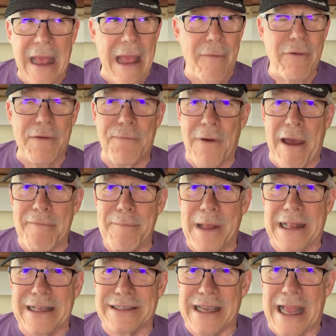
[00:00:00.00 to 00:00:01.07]
every 5
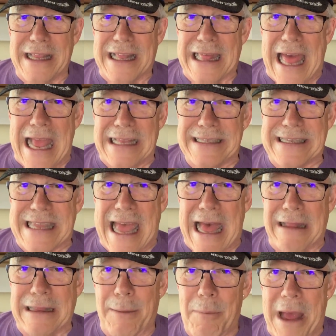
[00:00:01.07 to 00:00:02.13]
minutes I'd glance
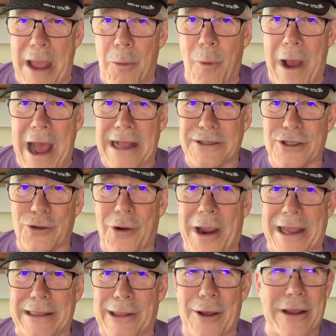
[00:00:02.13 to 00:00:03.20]
down at my watch, or
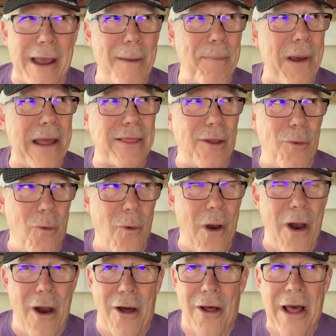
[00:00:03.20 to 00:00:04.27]
I'd look up on the
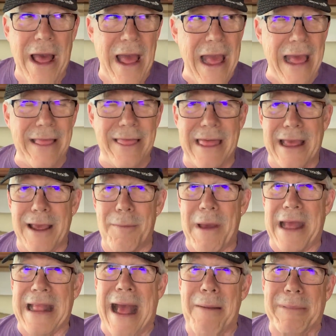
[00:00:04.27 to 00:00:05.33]
wall and think
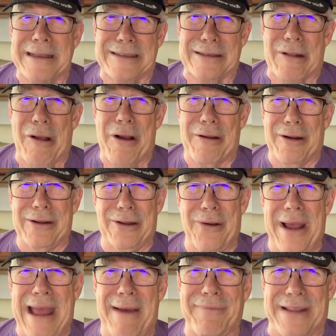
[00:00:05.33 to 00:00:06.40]
about how much longer do
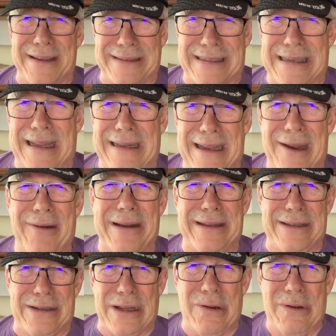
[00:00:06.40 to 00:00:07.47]
I have to sit here
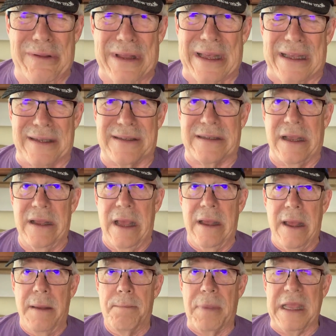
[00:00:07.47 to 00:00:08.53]
and do this?
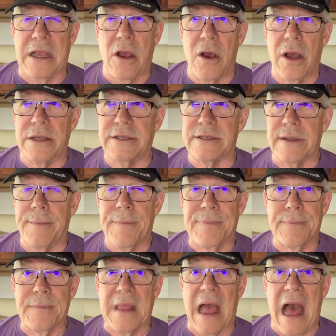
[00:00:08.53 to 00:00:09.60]
Because
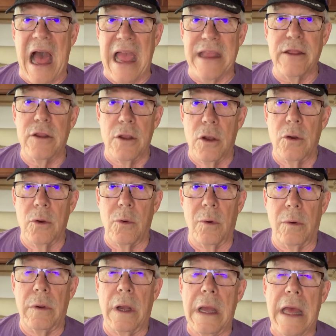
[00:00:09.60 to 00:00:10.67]
I knew